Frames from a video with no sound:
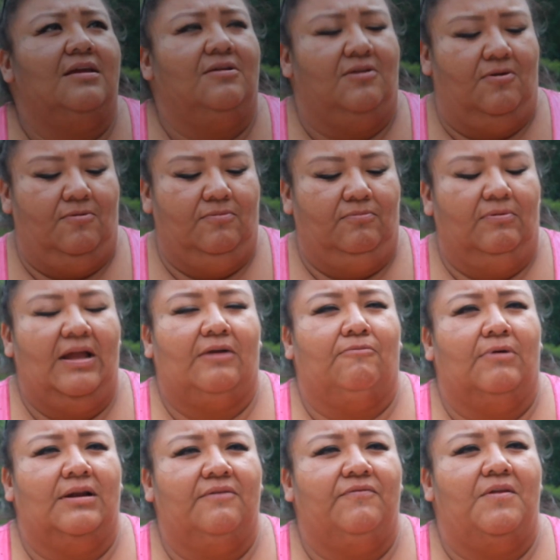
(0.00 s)
you know, like
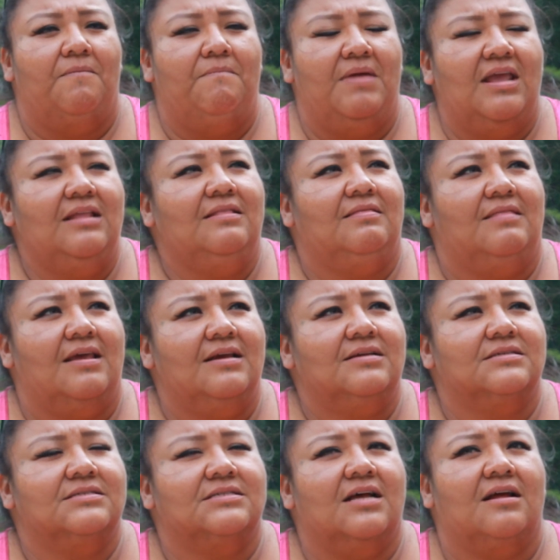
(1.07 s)
one of the main
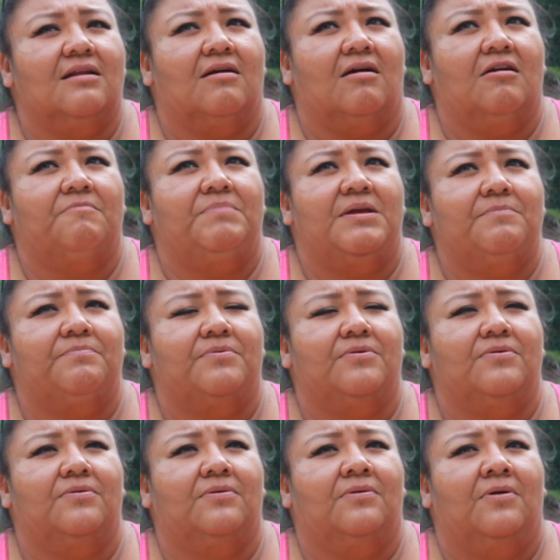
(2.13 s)
things that our
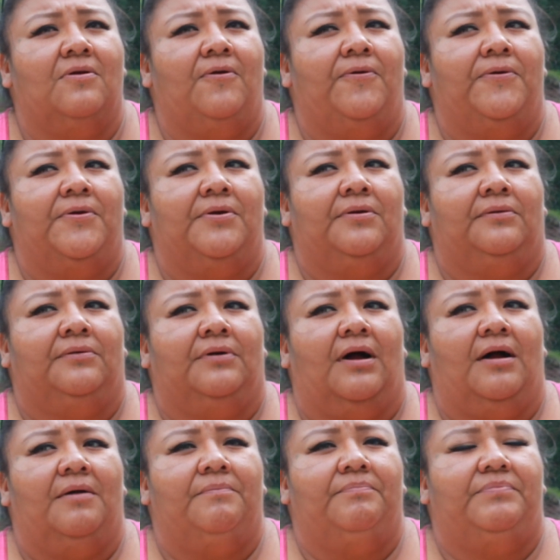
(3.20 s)
people
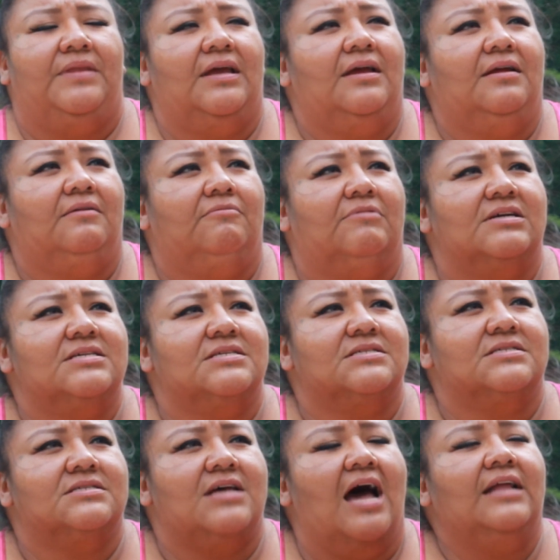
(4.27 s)
did was
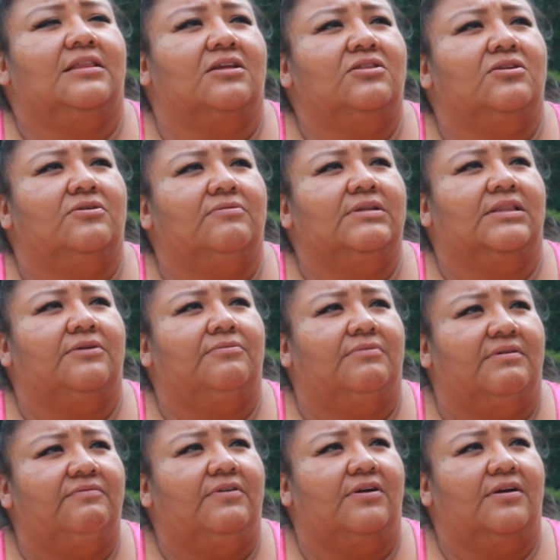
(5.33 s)
had to do with the
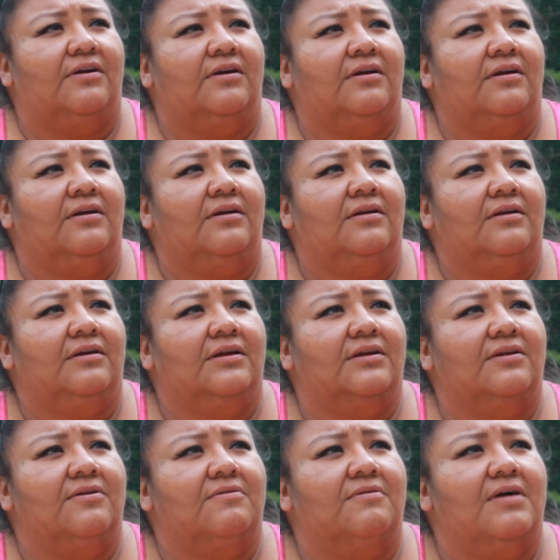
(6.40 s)
river, you
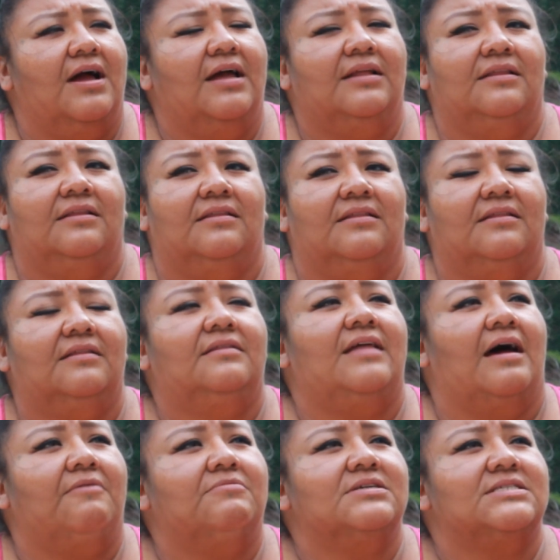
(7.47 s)
know, and
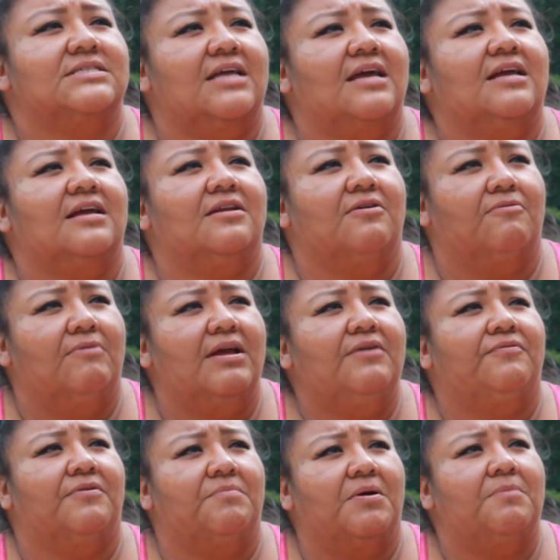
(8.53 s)
that was taken away
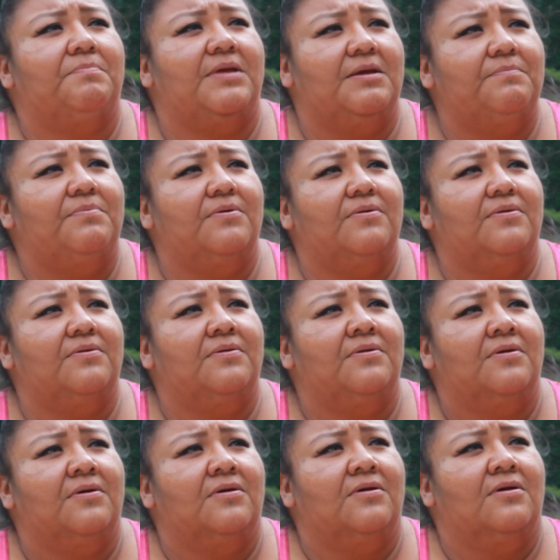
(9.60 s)
from our people.
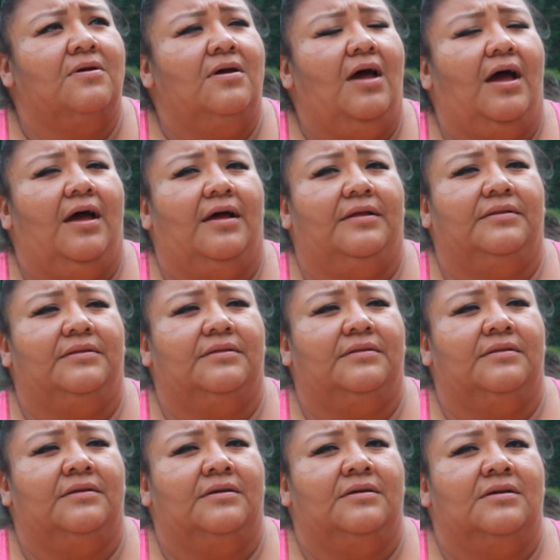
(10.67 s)

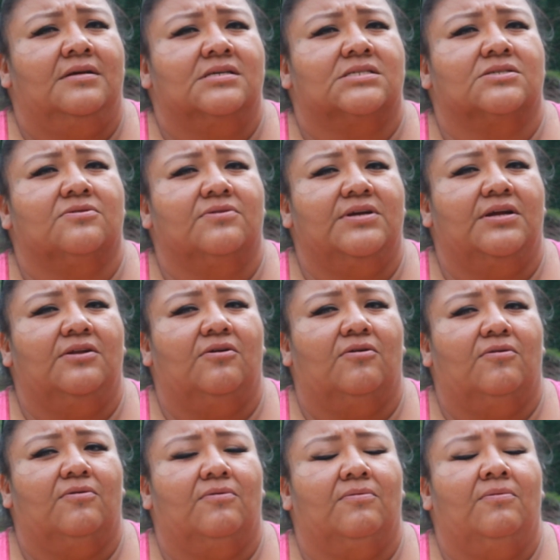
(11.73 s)
And so, you
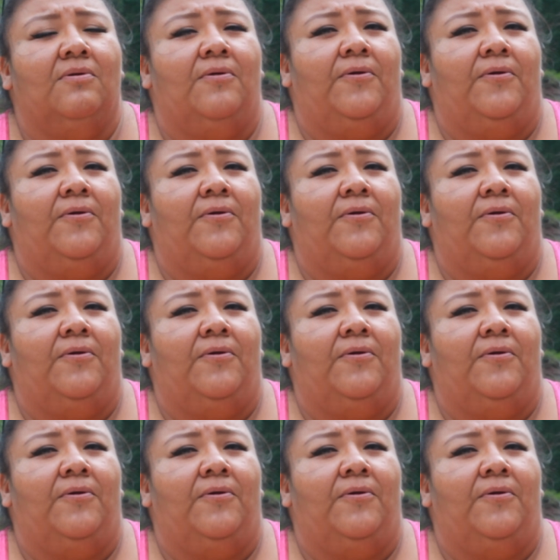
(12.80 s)
know,